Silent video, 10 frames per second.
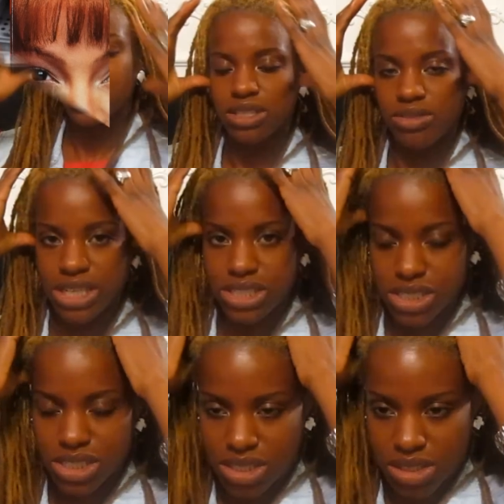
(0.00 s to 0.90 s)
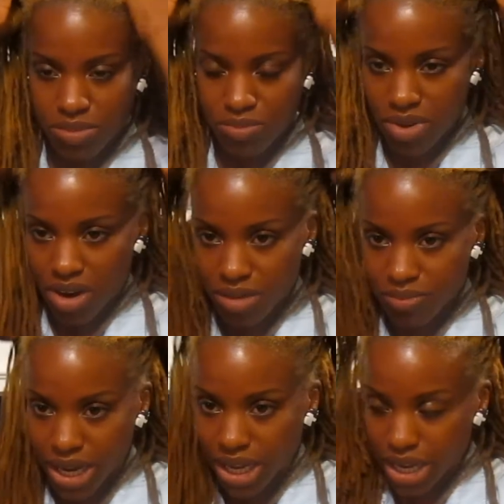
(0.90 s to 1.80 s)
I just part
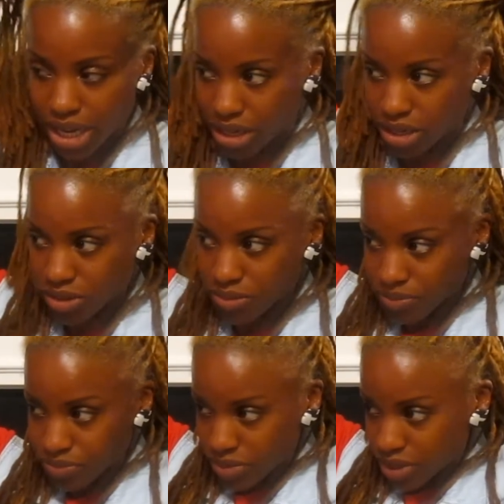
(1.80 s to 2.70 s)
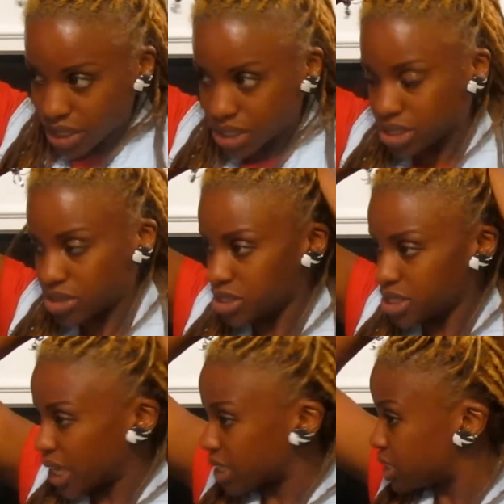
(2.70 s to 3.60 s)
my hair in two
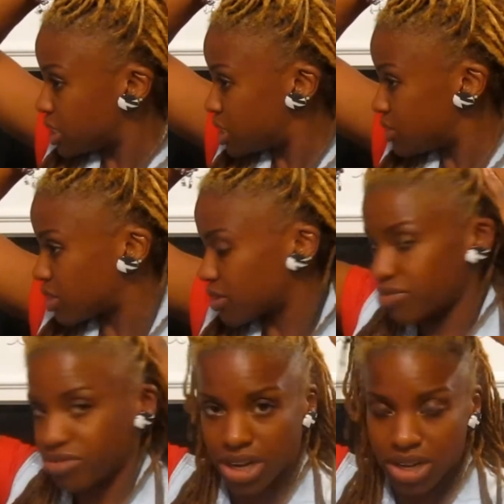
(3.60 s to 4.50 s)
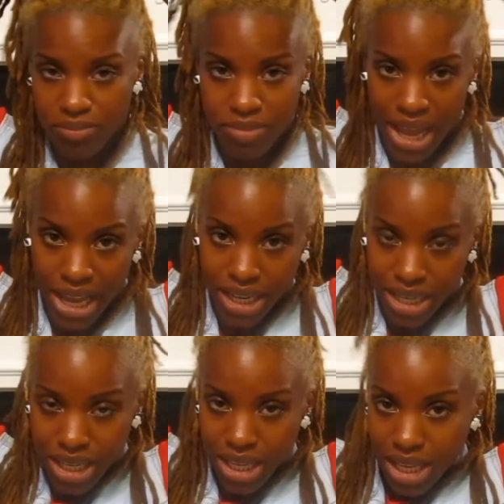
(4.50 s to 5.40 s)
sections for the front and back,
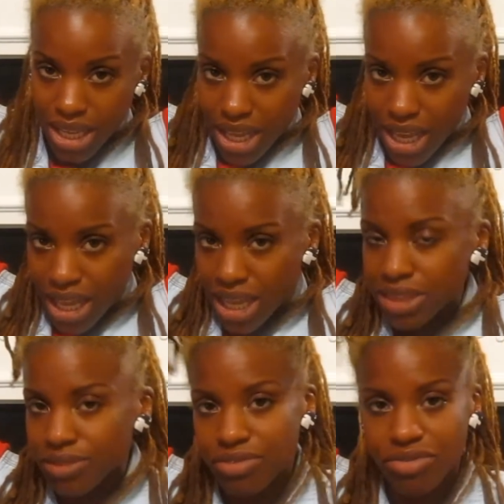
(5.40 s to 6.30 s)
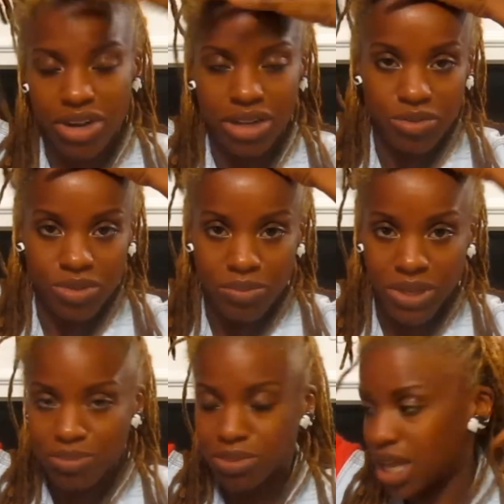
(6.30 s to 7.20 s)
and the front will
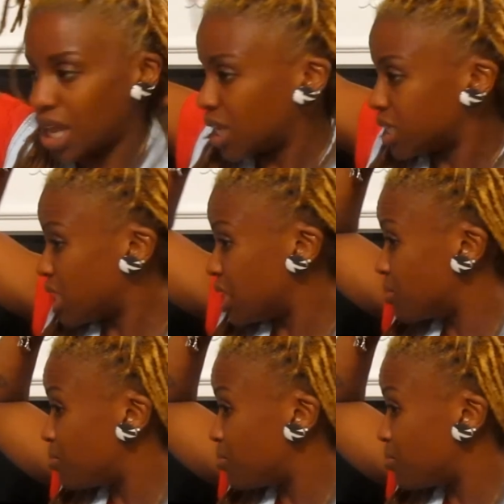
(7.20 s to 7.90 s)
be blonde and the